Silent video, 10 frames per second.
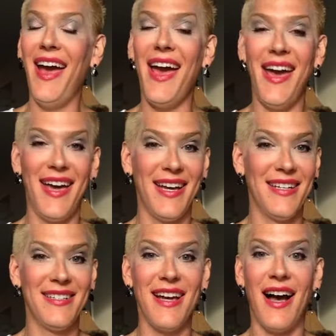
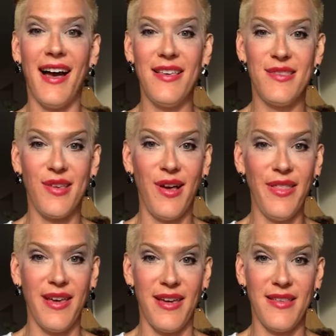and I saw
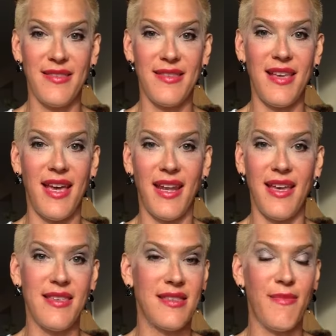this and
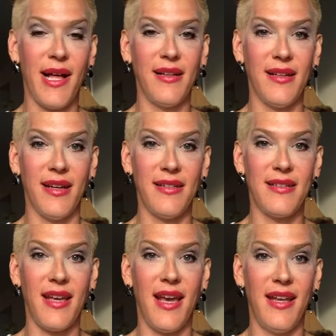I smelled
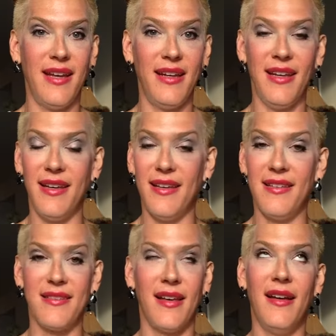it, and it
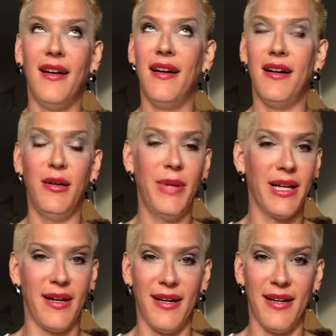is, oh my
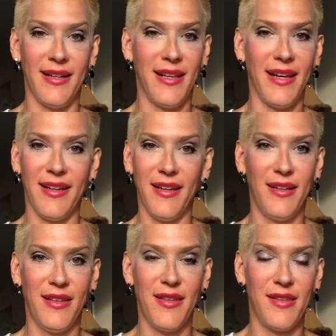god, like
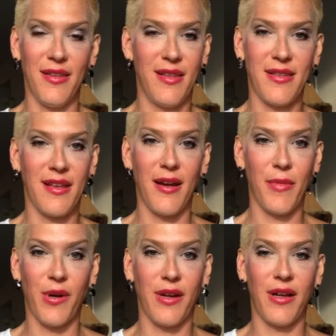this is kind of
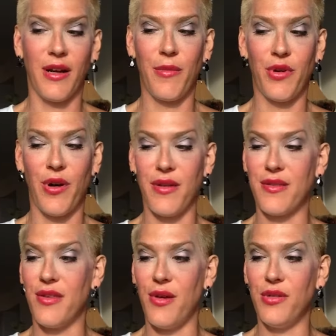gonna come across
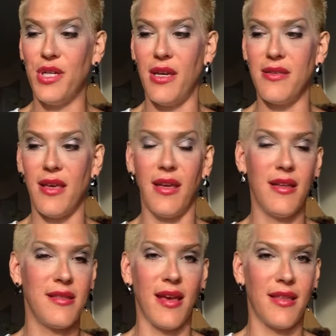so cheesy.
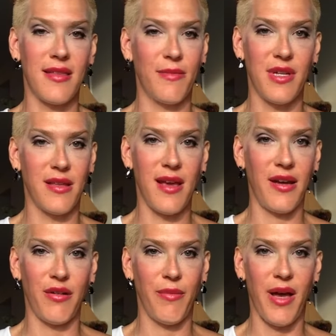It's like some
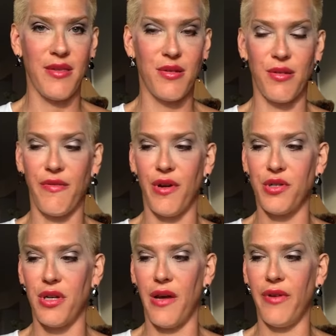designer imposter's
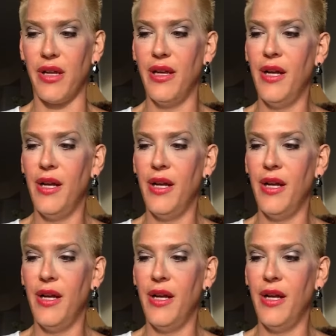version of it,